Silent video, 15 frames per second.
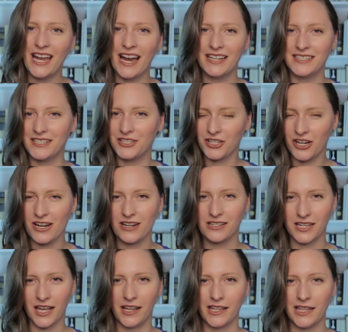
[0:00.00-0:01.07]
and in turn
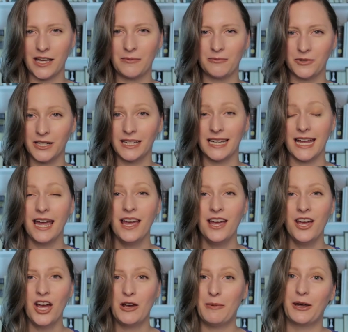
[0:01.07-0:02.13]
telling them really
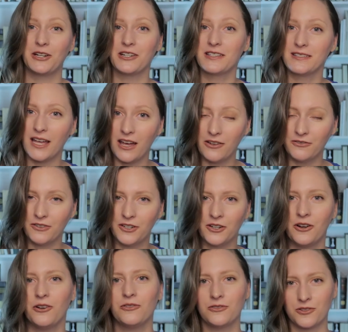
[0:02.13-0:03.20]
about herself and
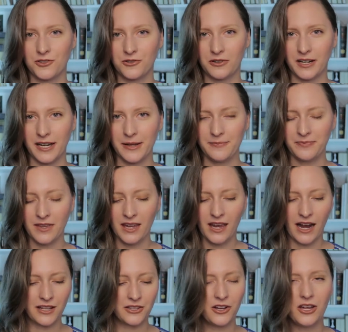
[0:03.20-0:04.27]
her own story.
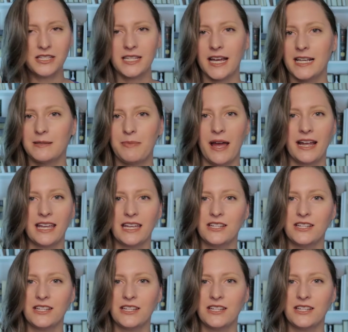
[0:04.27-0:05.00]
And it all ties back